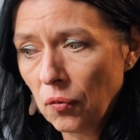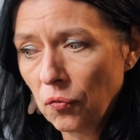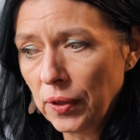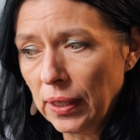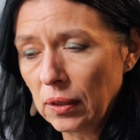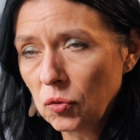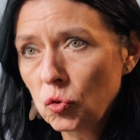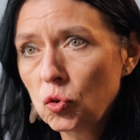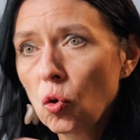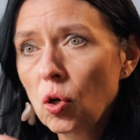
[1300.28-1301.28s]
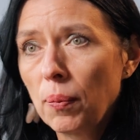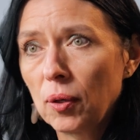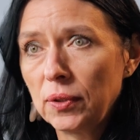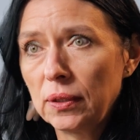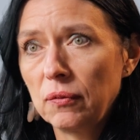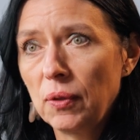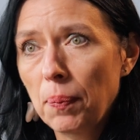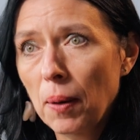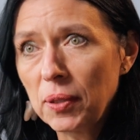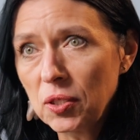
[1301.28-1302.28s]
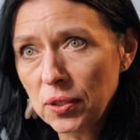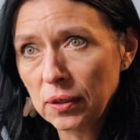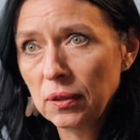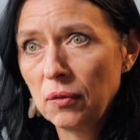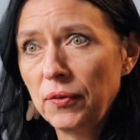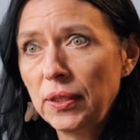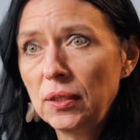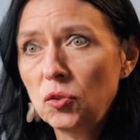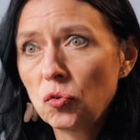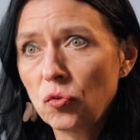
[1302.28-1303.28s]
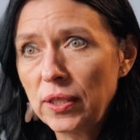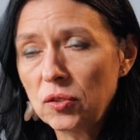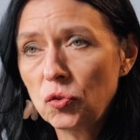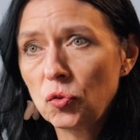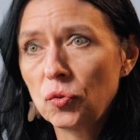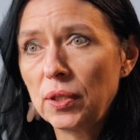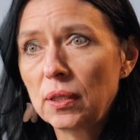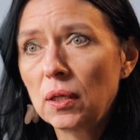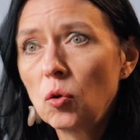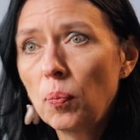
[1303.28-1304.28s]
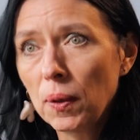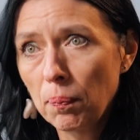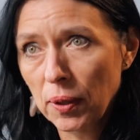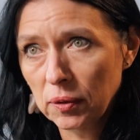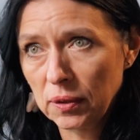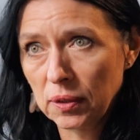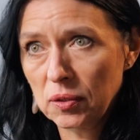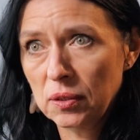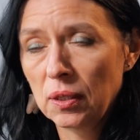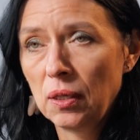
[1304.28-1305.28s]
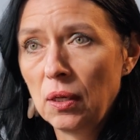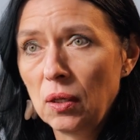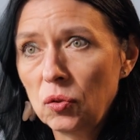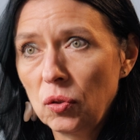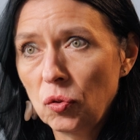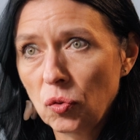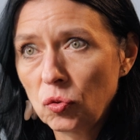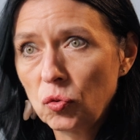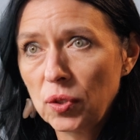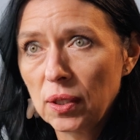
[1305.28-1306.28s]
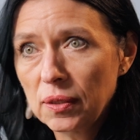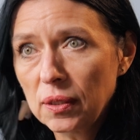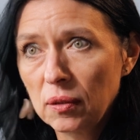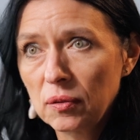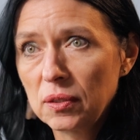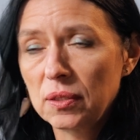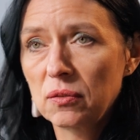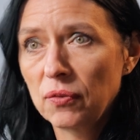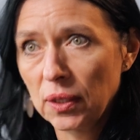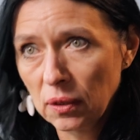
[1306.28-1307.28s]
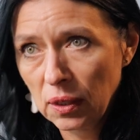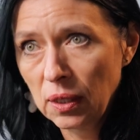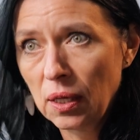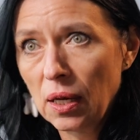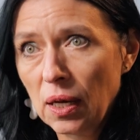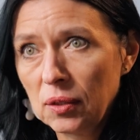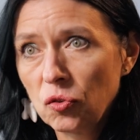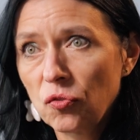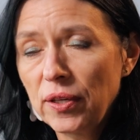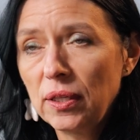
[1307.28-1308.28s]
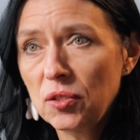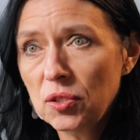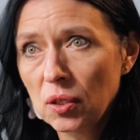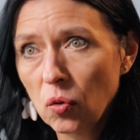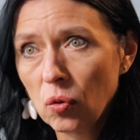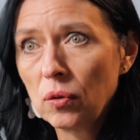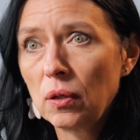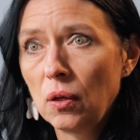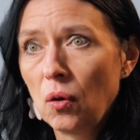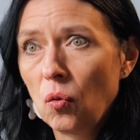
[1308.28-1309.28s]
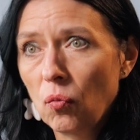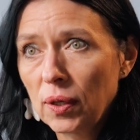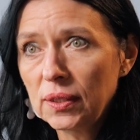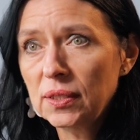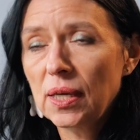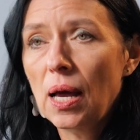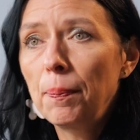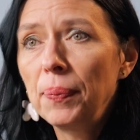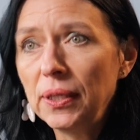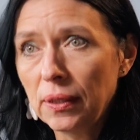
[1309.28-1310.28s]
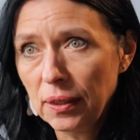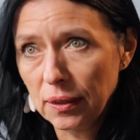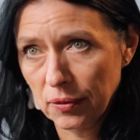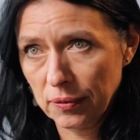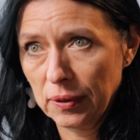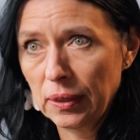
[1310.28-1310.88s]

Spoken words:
we talk about it, we publish it, we need to reach to the global partners, you know, to the other countries as well, and to really show what is happening here.